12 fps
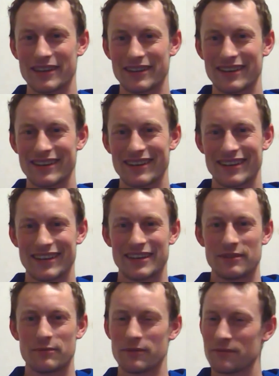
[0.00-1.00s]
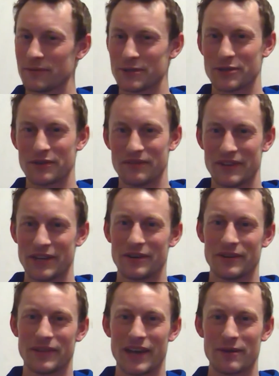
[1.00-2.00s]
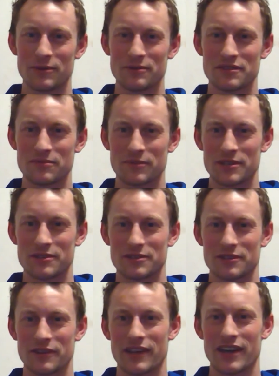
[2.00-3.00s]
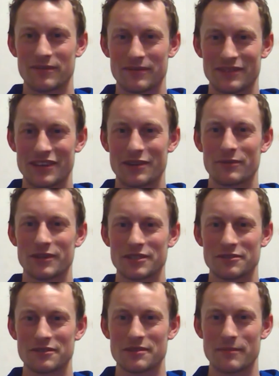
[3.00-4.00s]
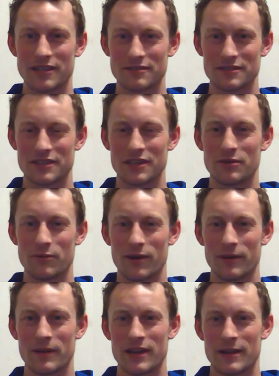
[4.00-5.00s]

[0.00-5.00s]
And we'll shoot a video on that. We'll do some research on that, and we'll get you some answers that you want.